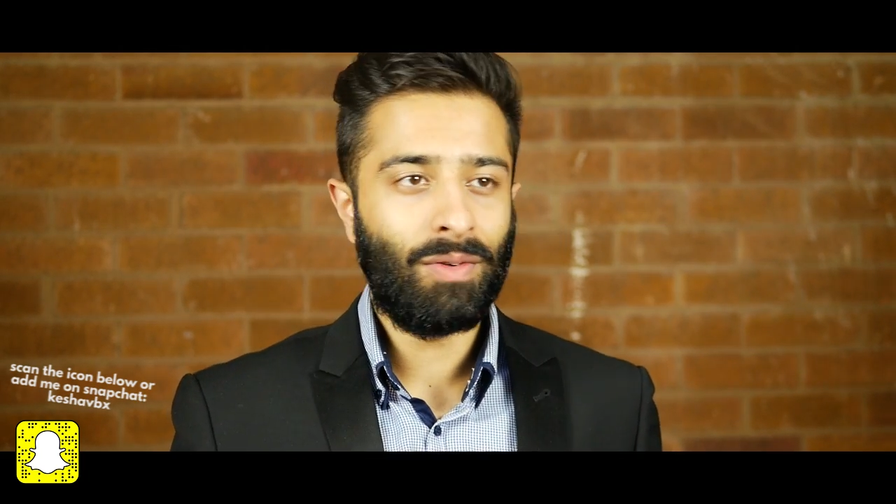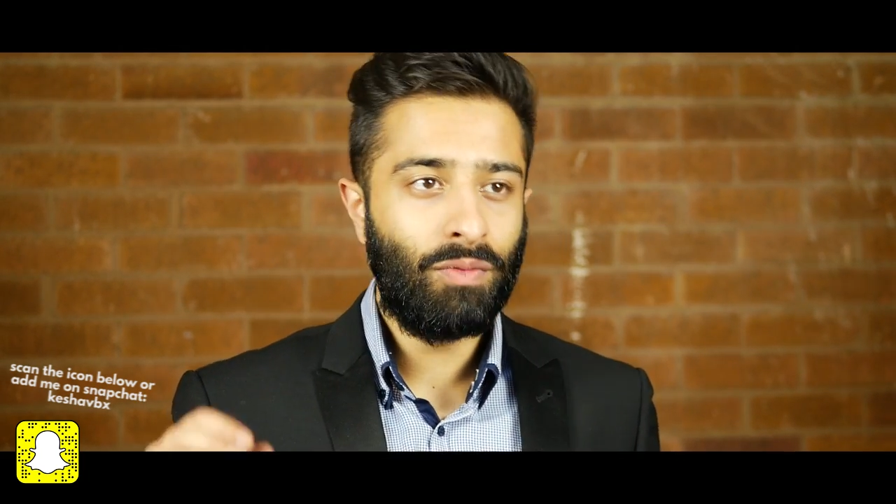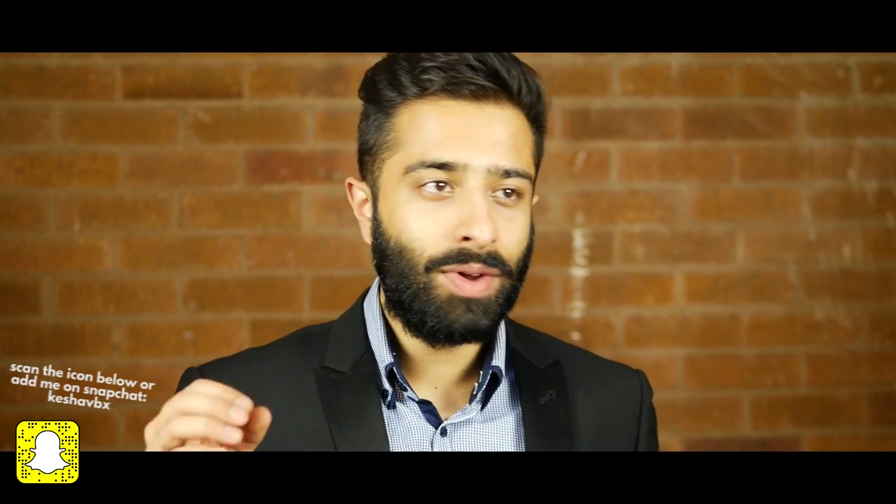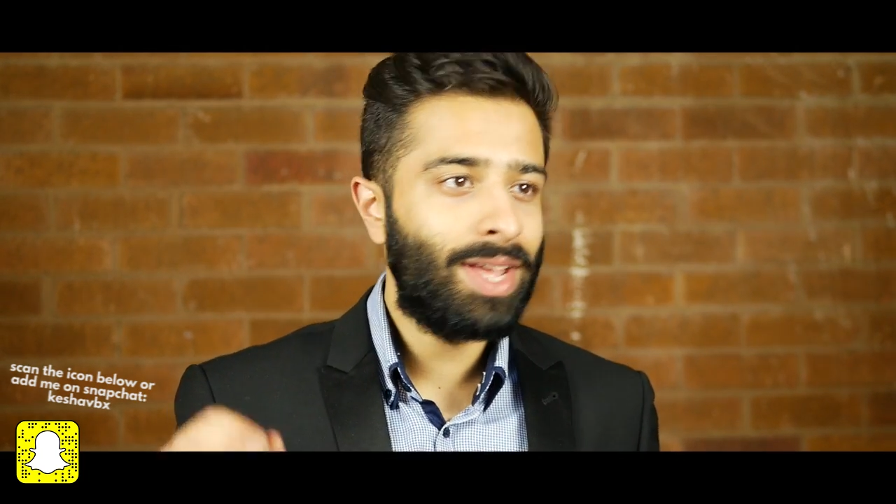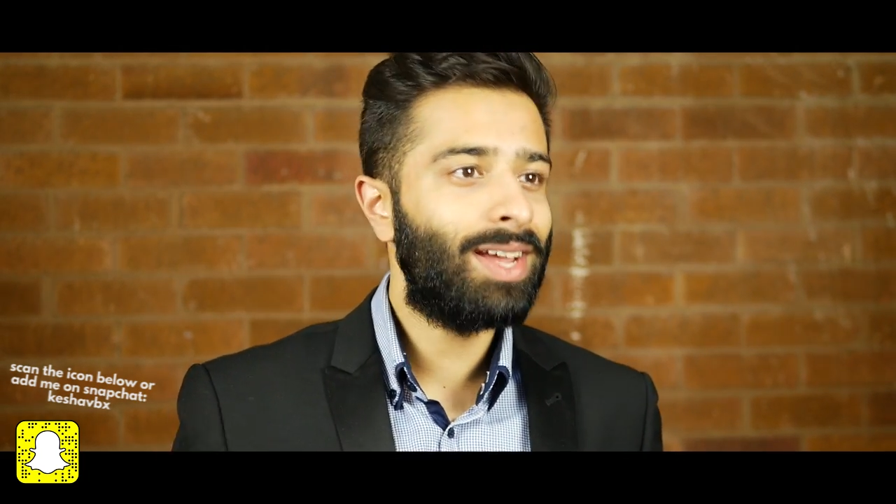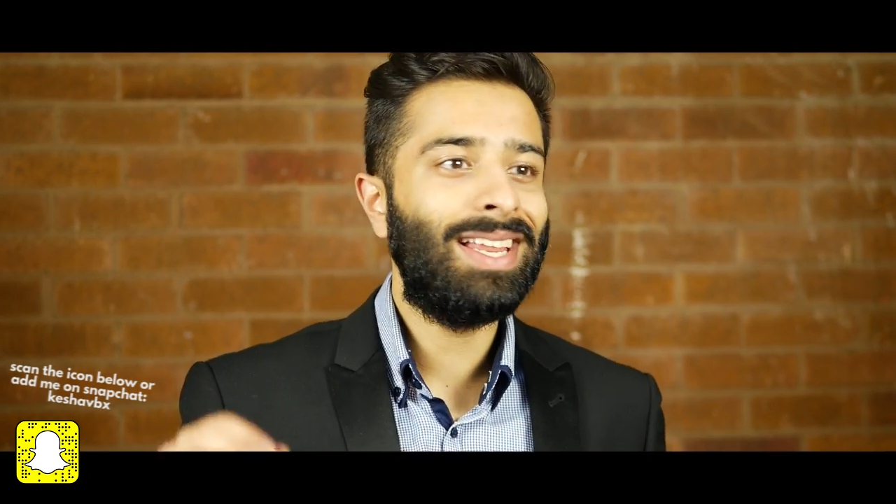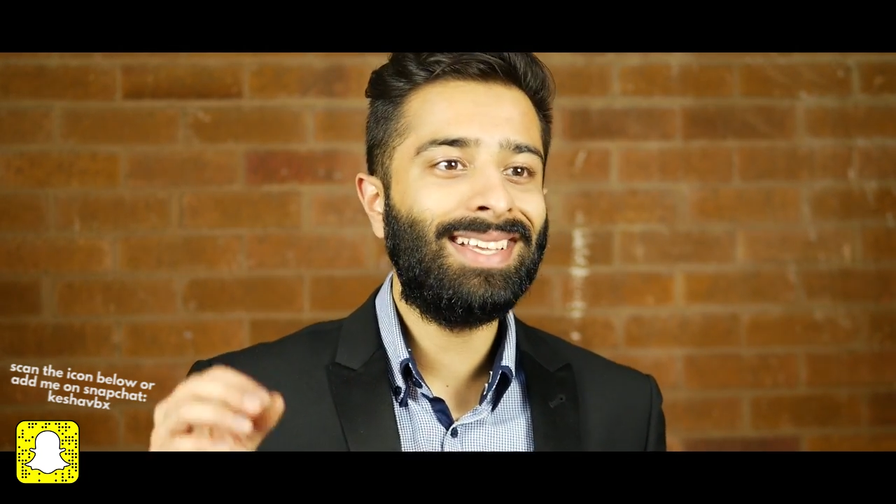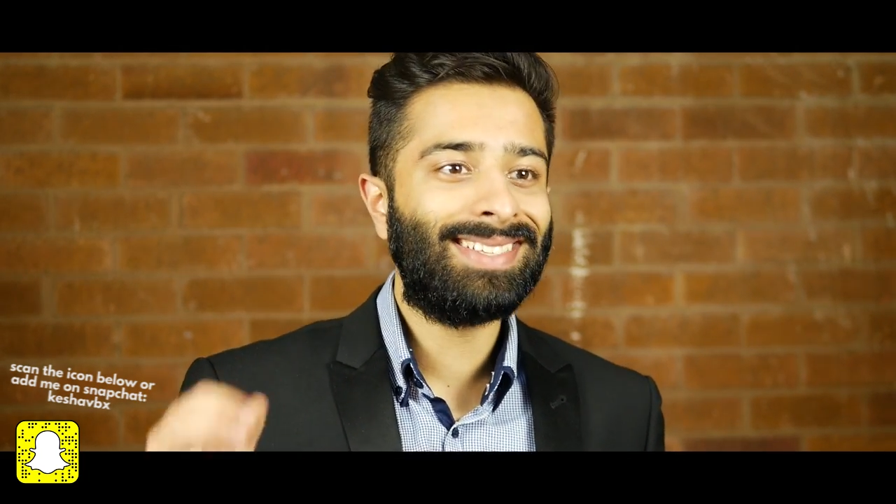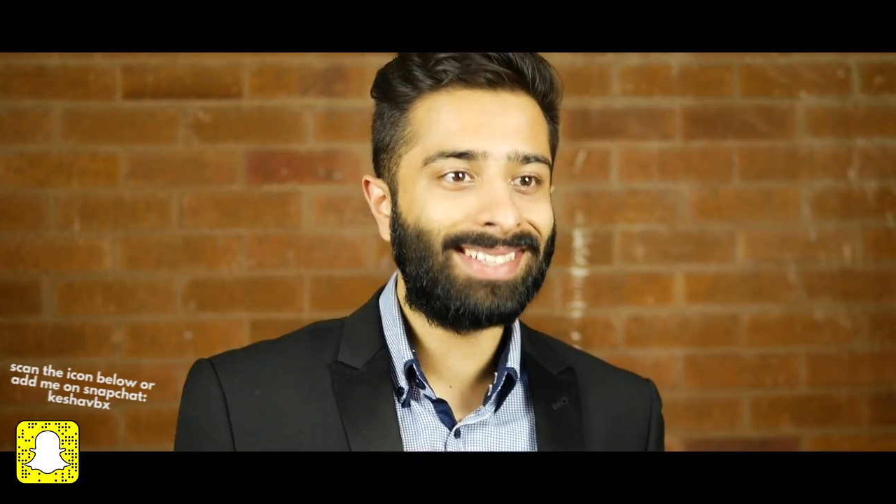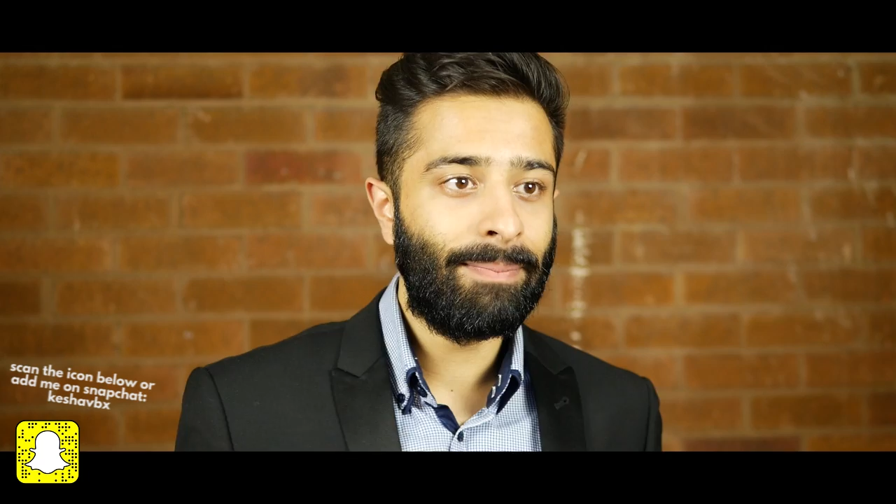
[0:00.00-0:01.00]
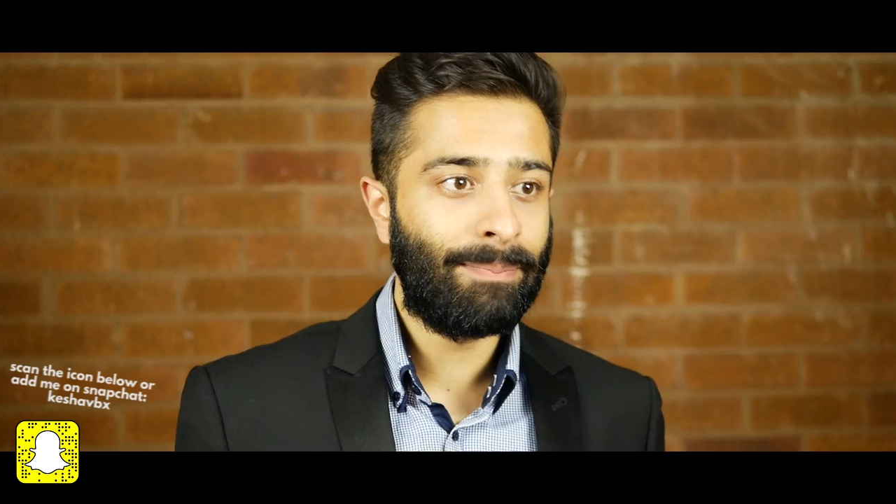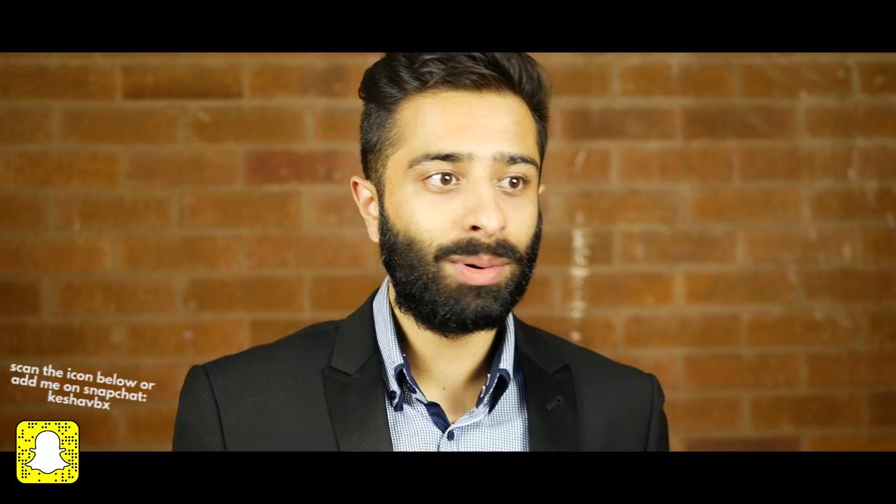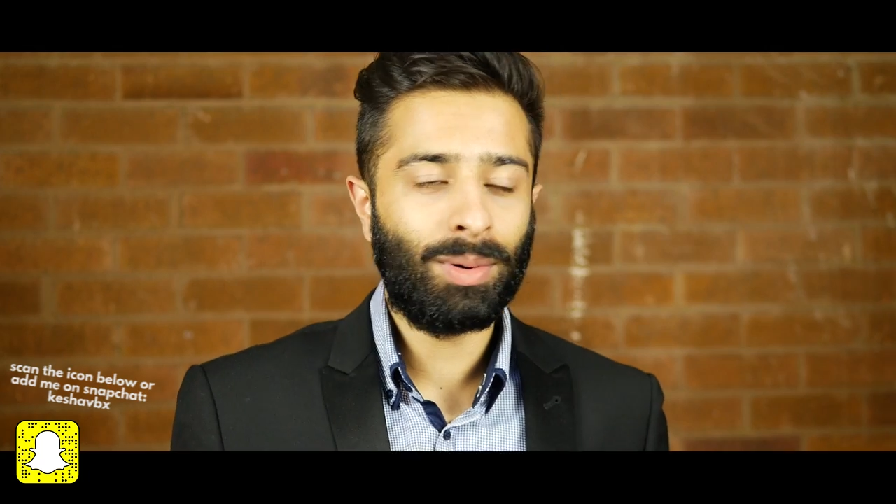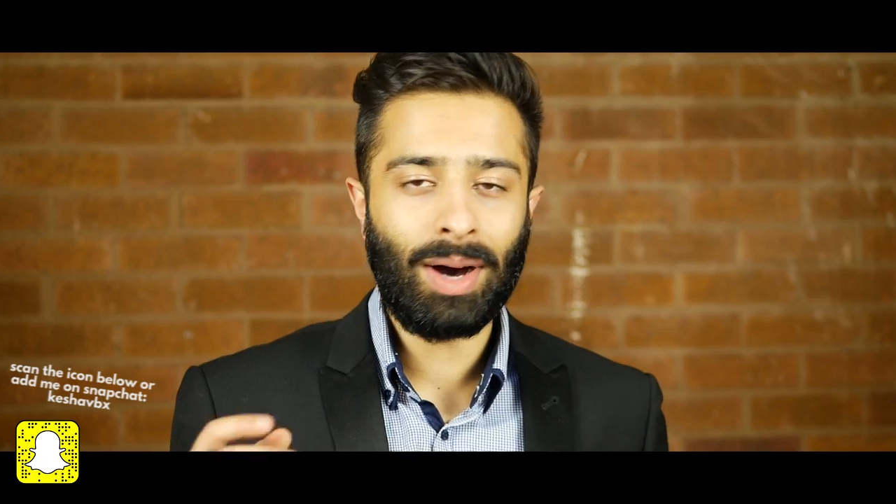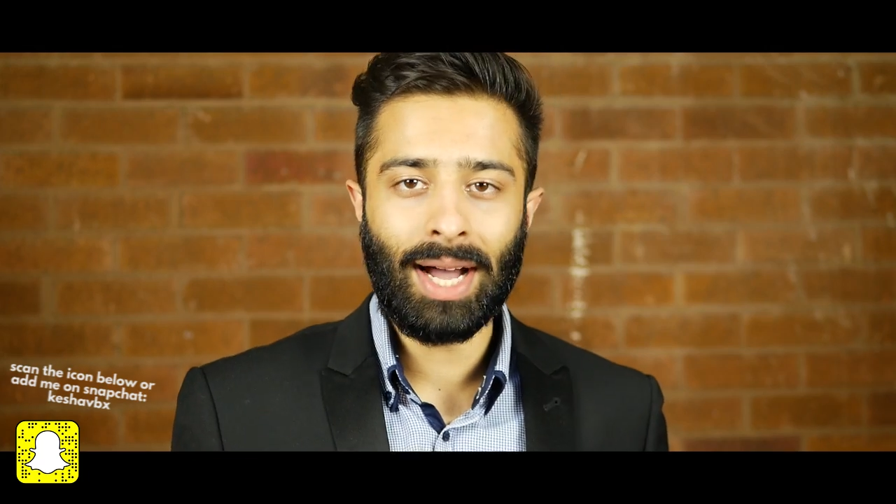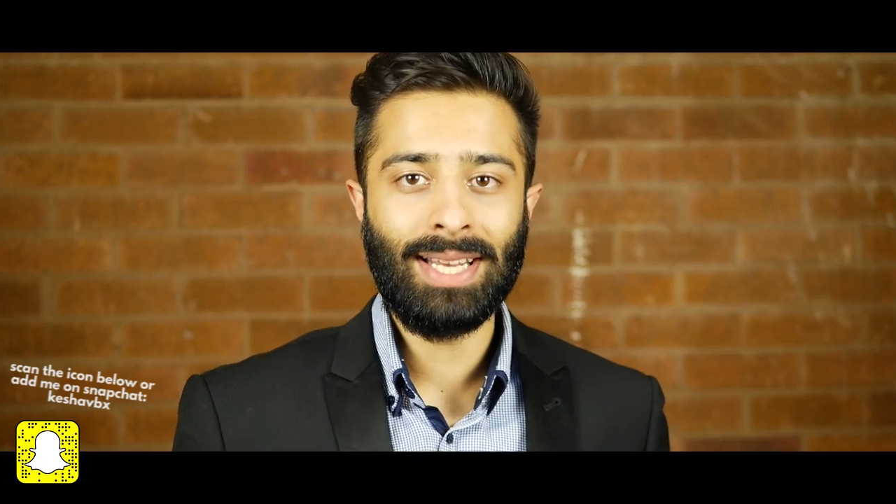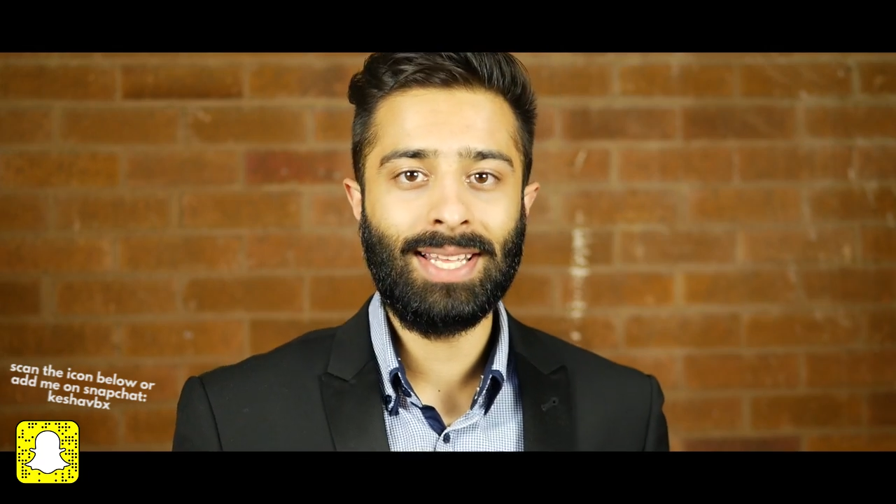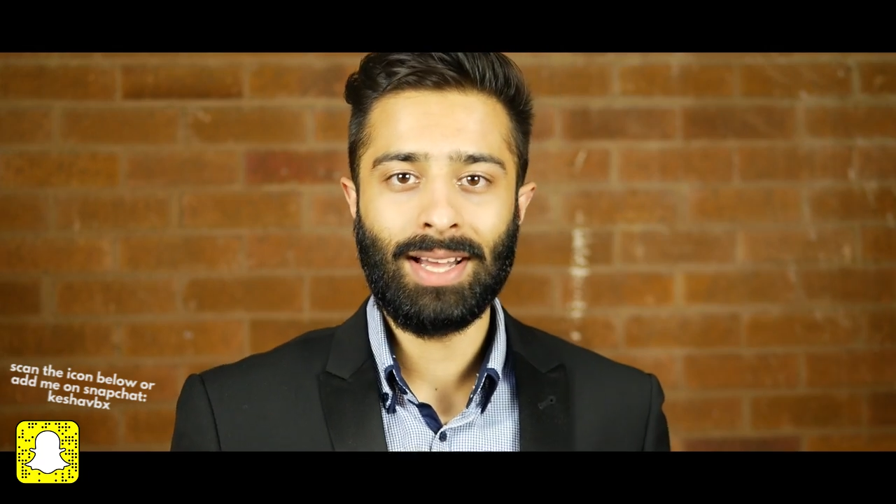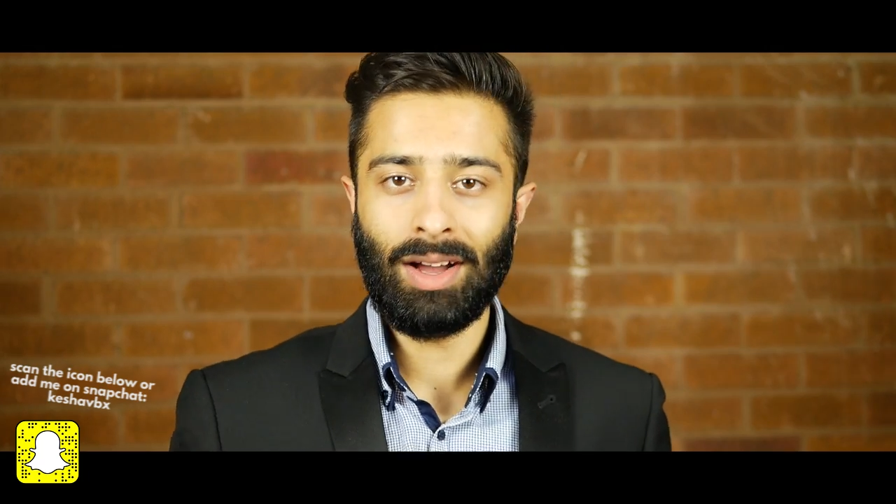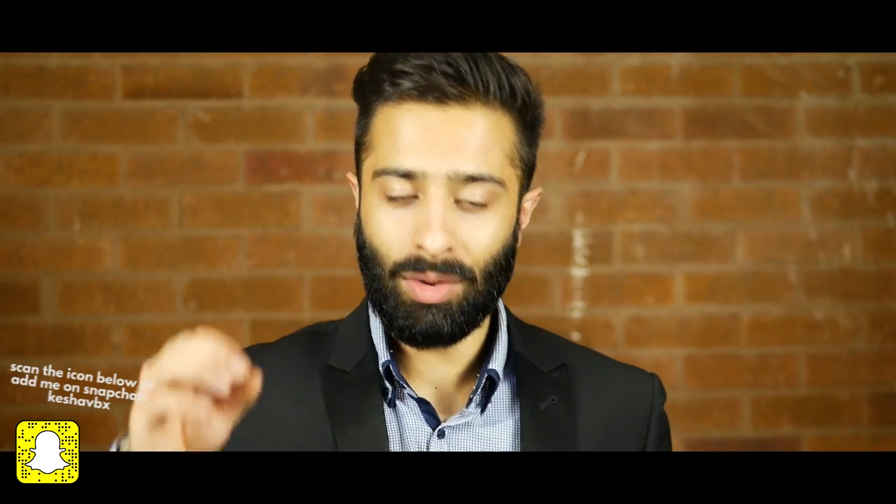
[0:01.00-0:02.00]
a really simple
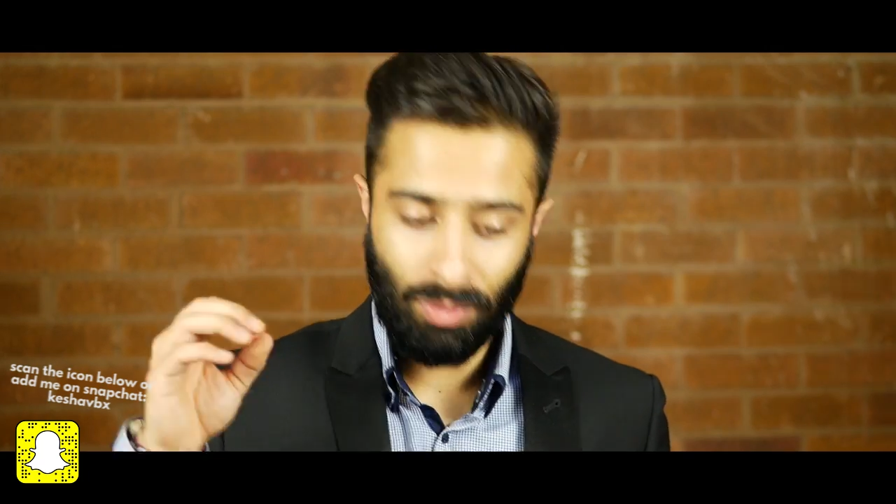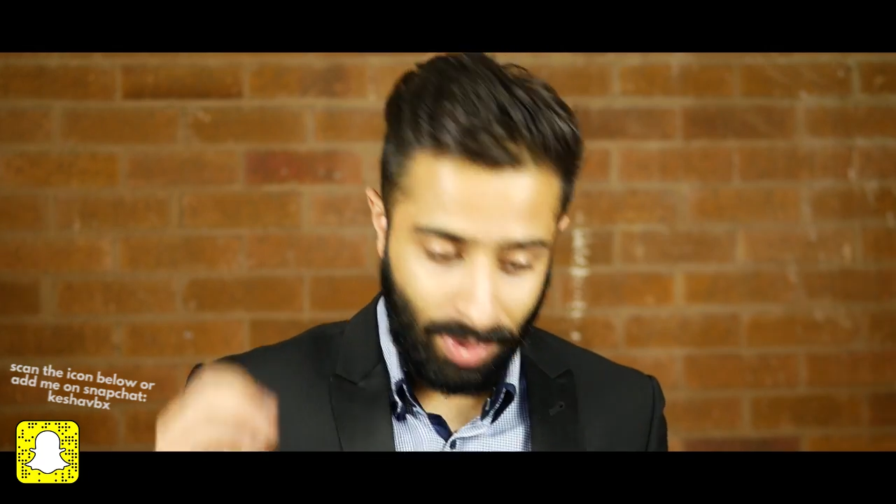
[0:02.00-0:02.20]
idea,